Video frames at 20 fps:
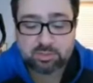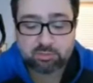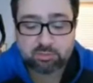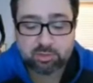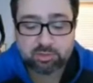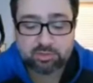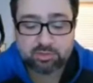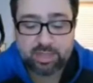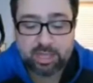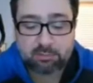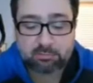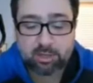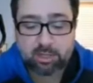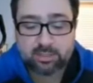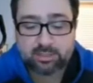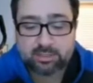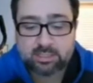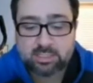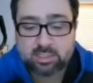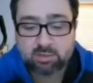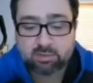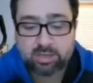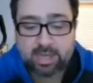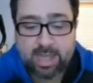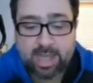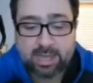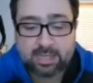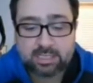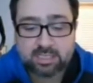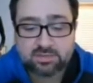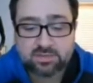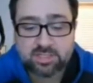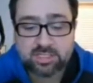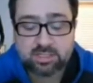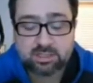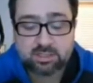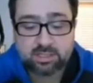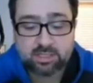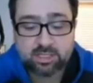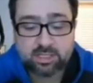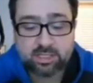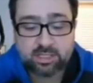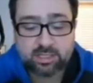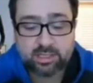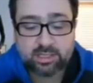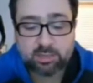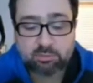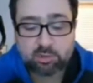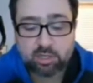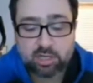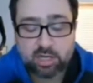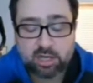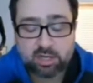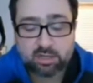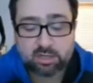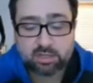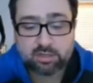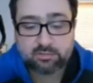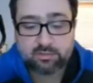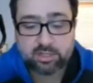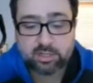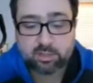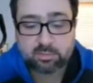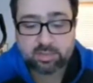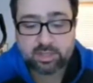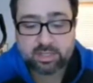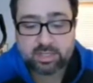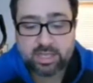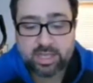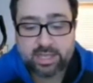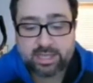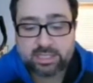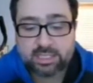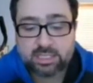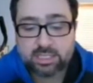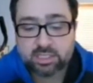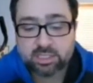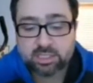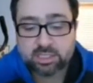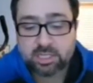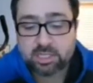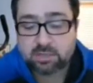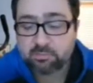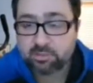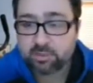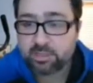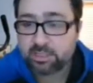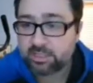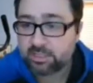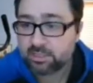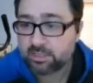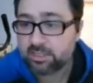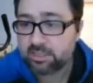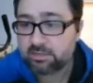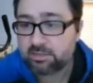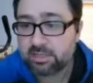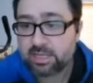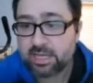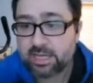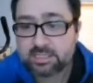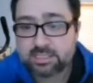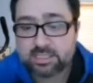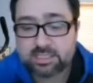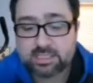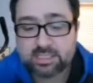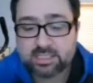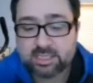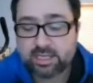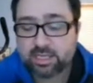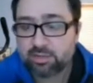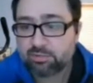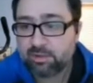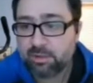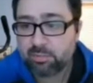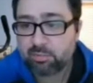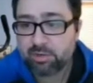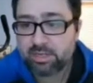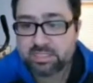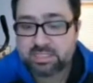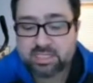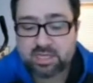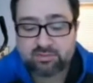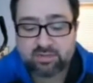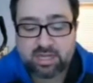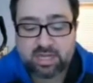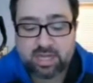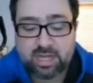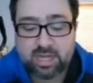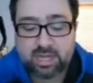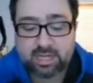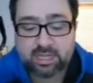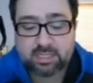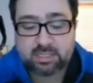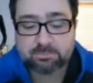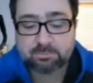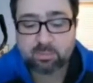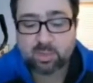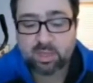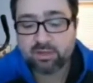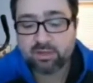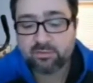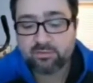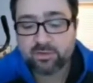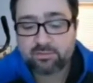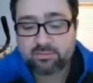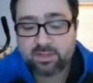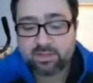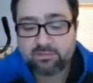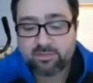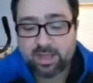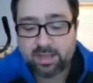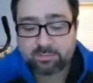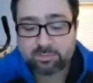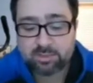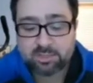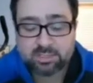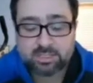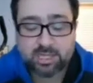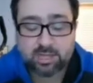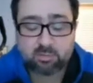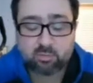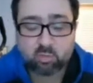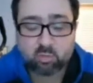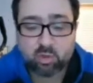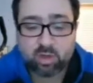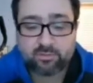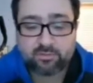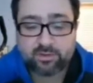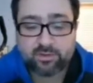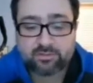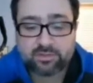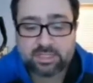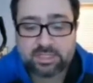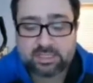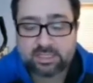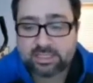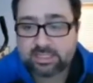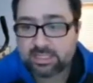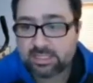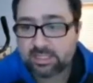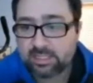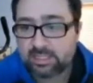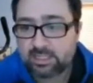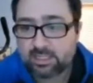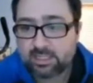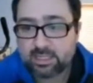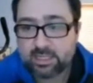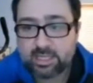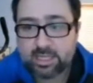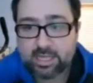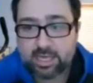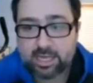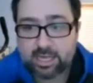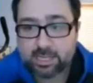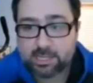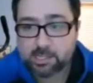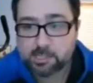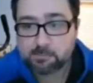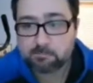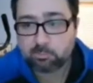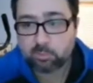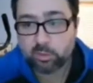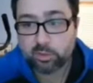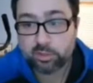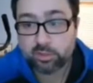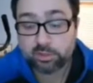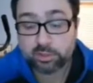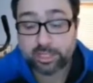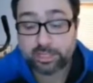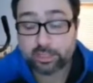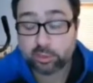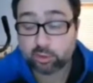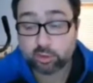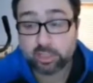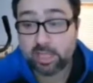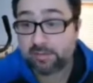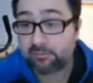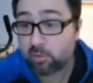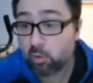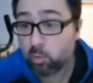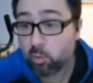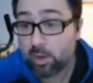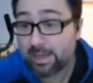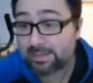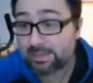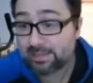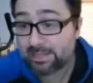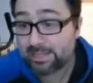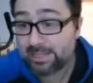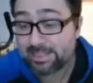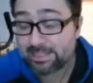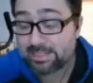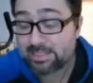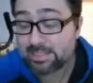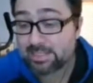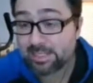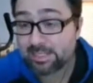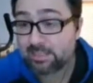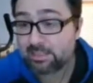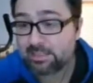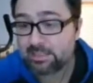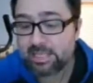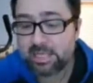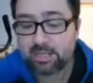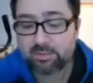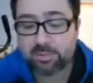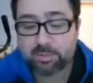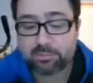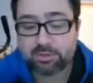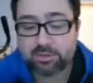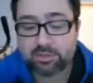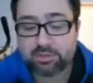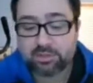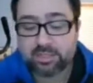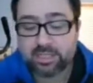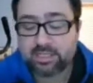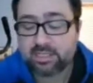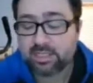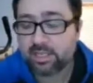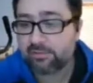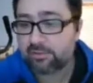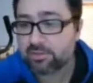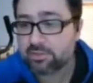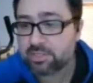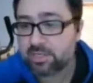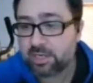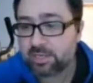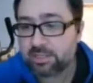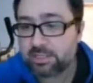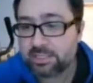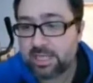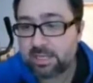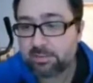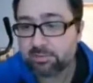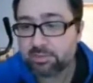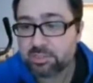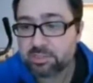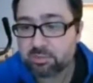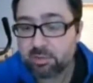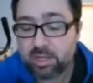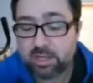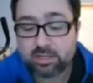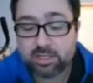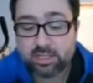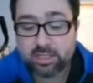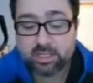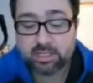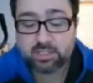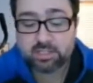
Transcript: So we'll do that. We'll at least go to active skill, then we'll call it a video. But he's looking really good, you guys, because like 3.79, 55%, 150 lead, like level 1 links. Like, you got to remember the link levels are on the table as well.